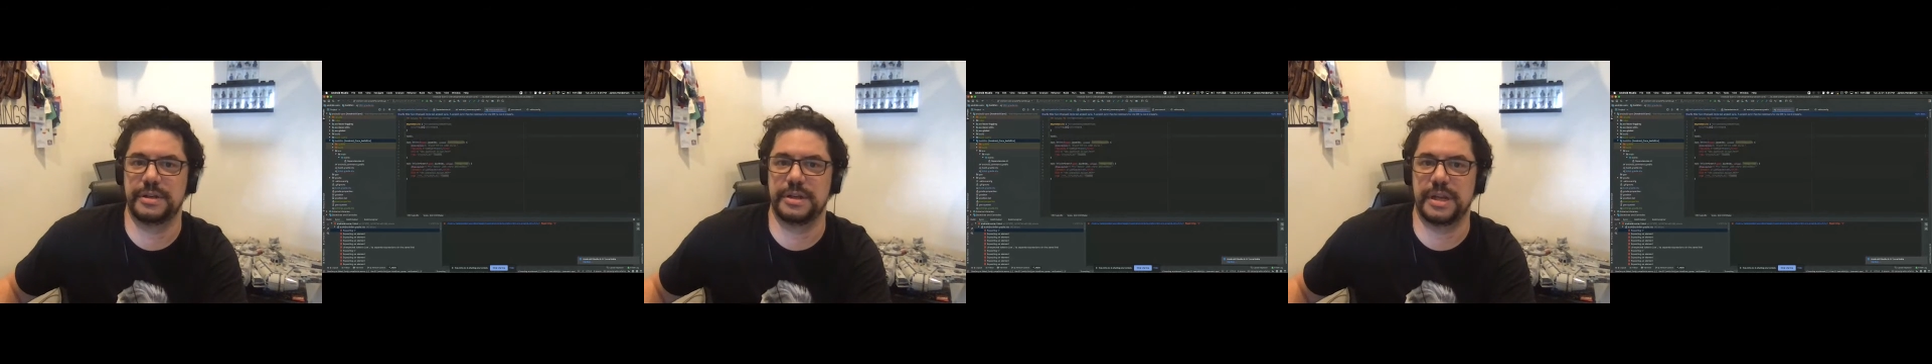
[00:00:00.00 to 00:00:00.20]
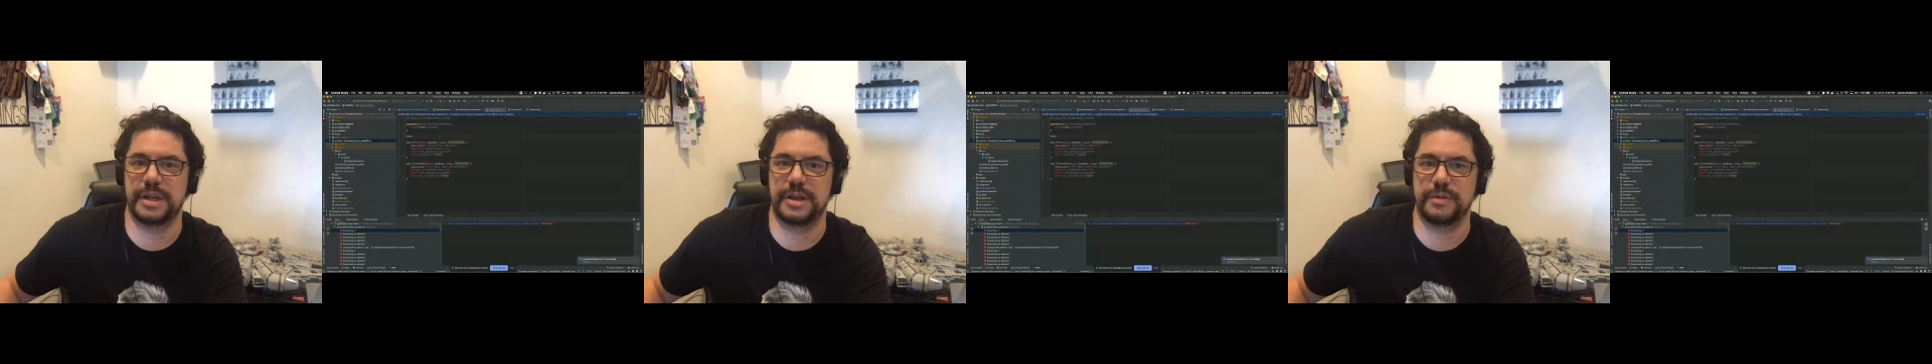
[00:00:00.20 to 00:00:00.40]

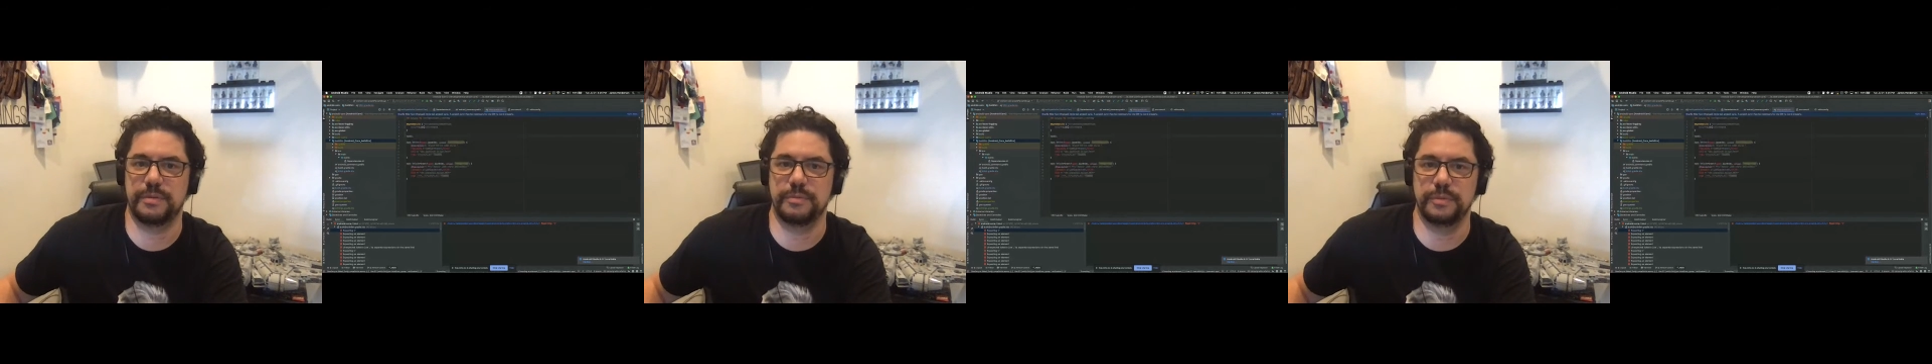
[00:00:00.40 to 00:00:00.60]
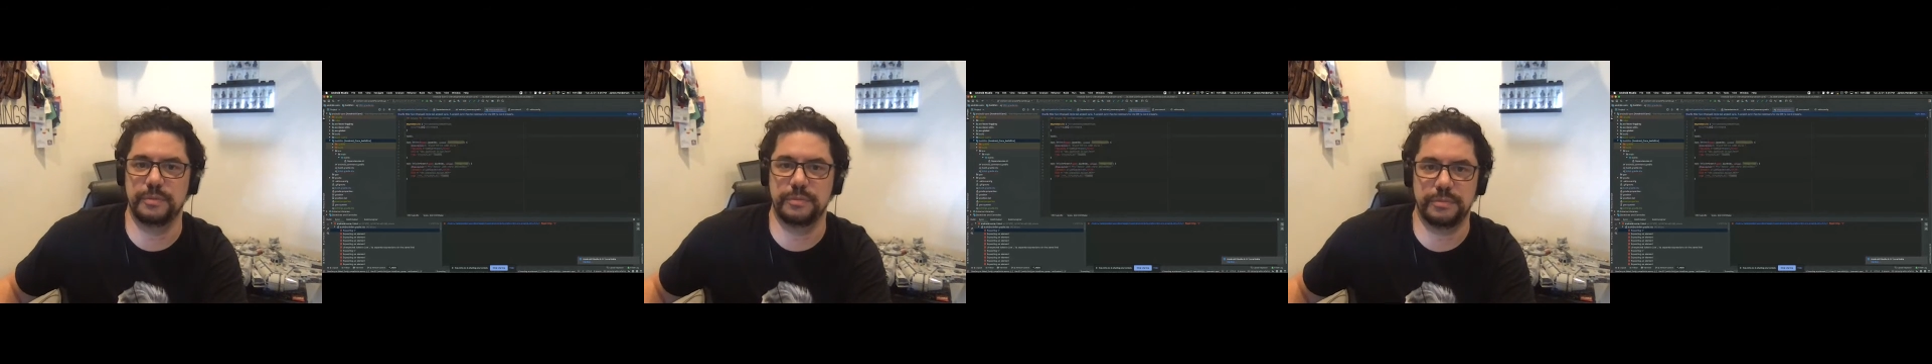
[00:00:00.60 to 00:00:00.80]

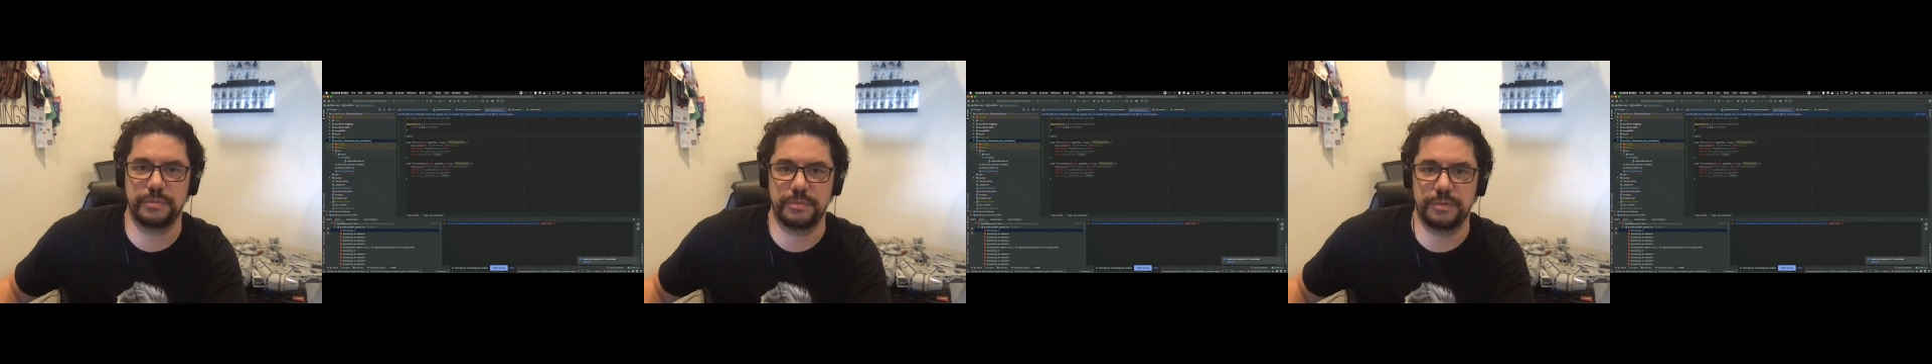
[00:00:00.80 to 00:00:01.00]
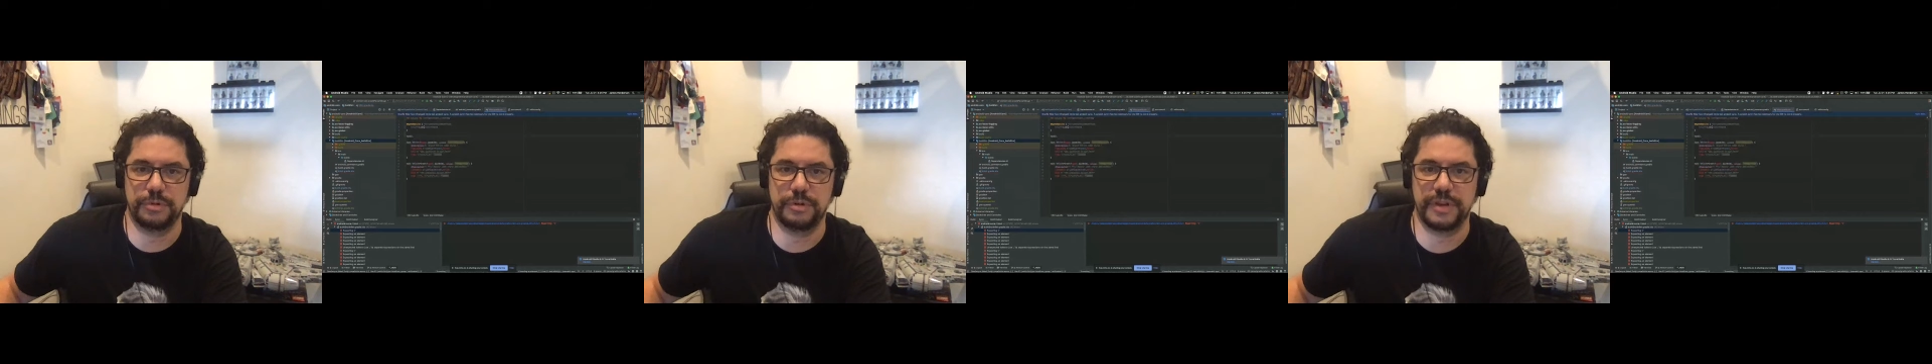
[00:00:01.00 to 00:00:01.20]

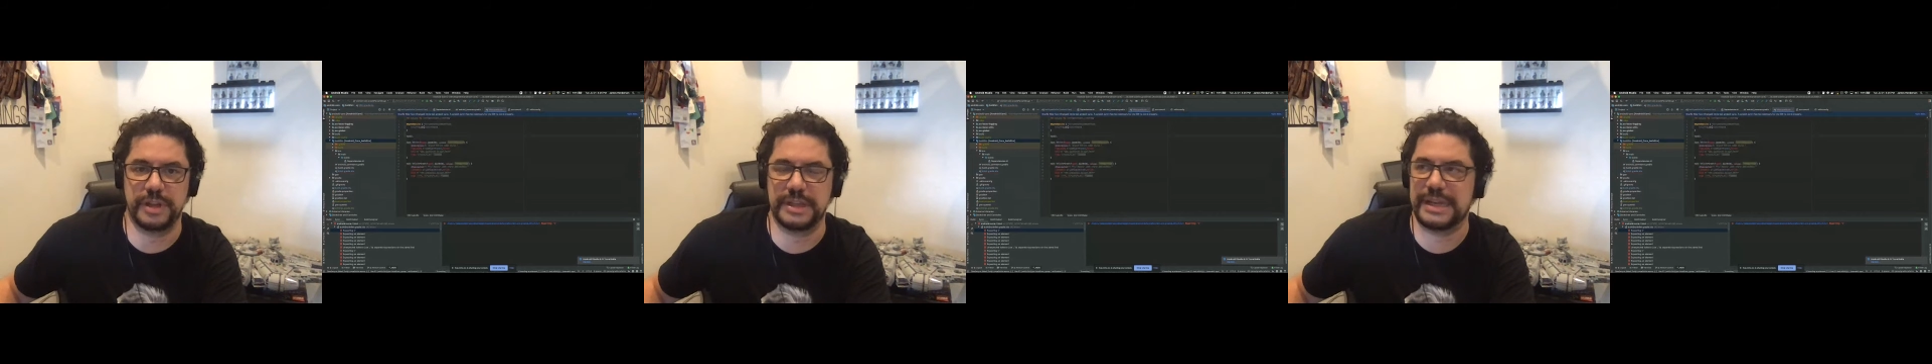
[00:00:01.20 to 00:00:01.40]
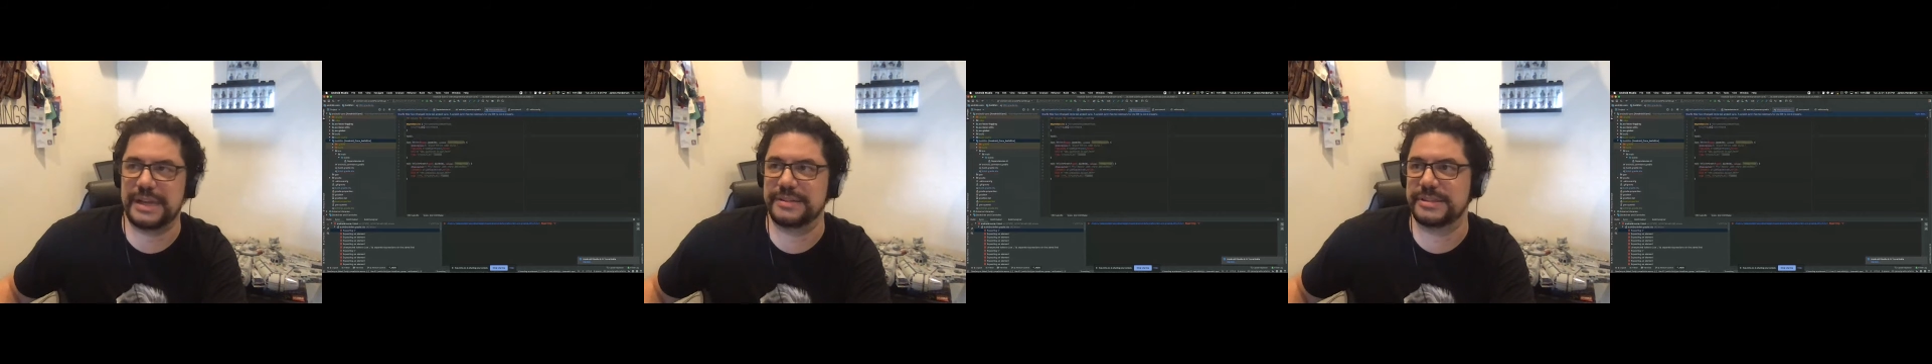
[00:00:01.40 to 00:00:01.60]
Groovy
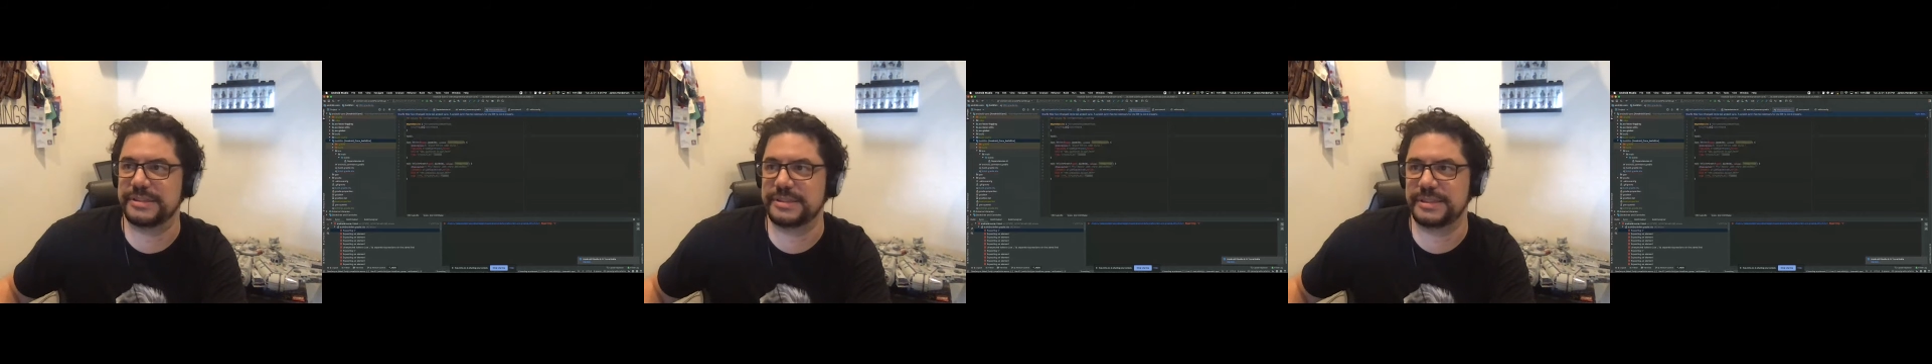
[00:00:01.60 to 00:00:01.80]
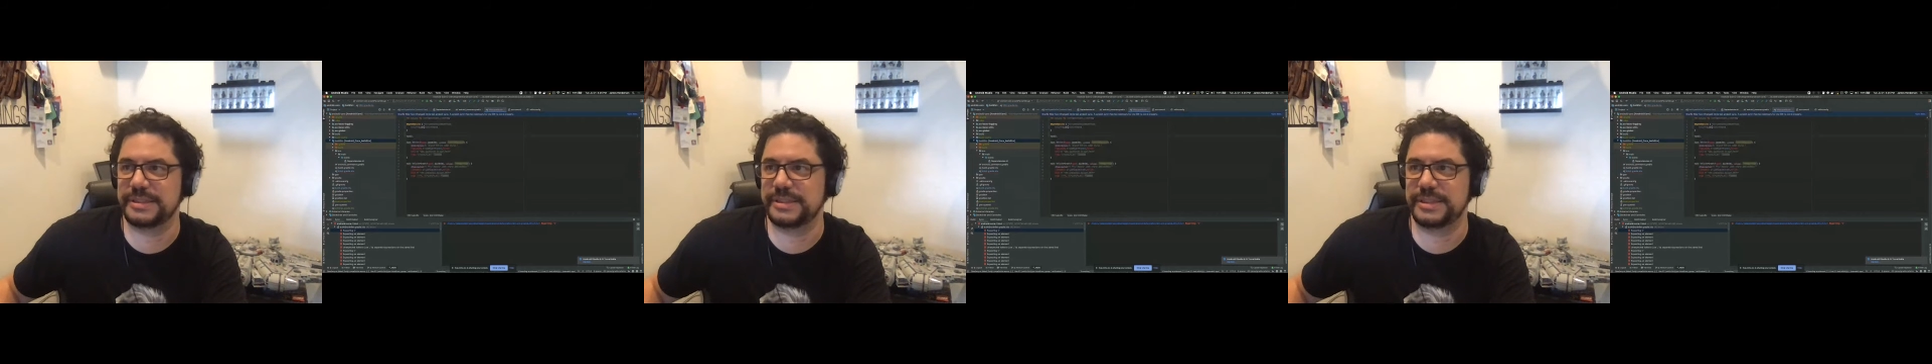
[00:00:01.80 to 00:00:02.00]
allows
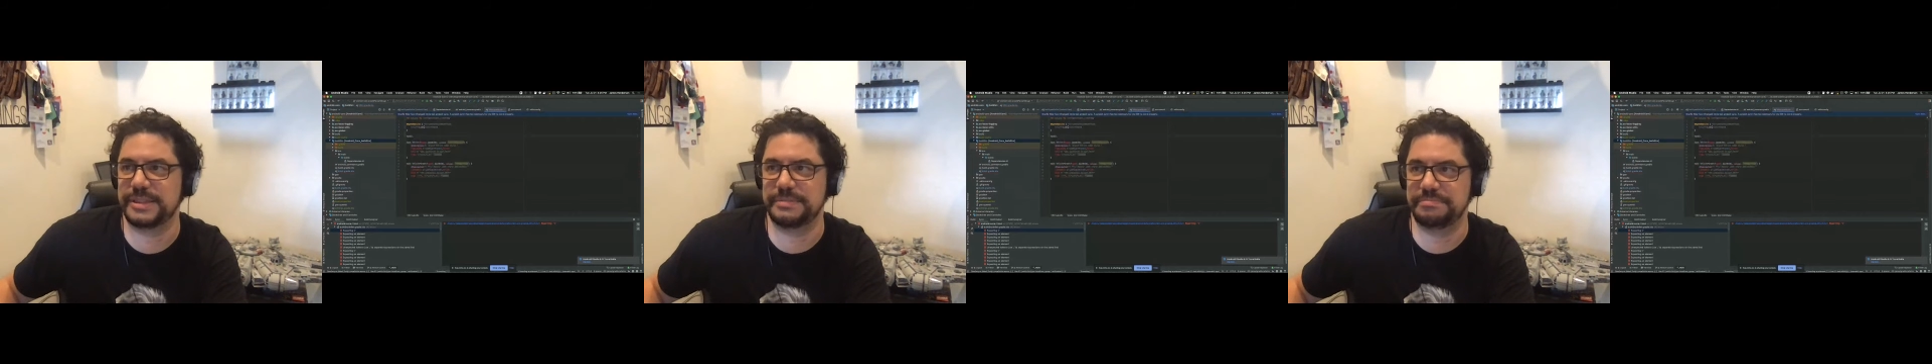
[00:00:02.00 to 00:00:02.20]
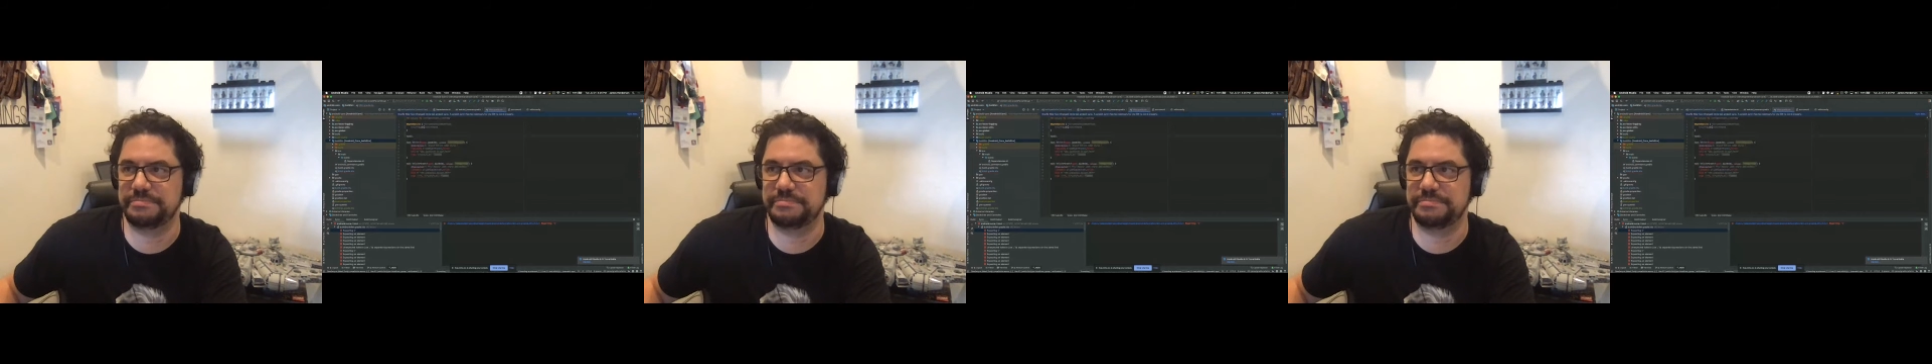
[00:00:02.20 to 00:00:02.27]
us to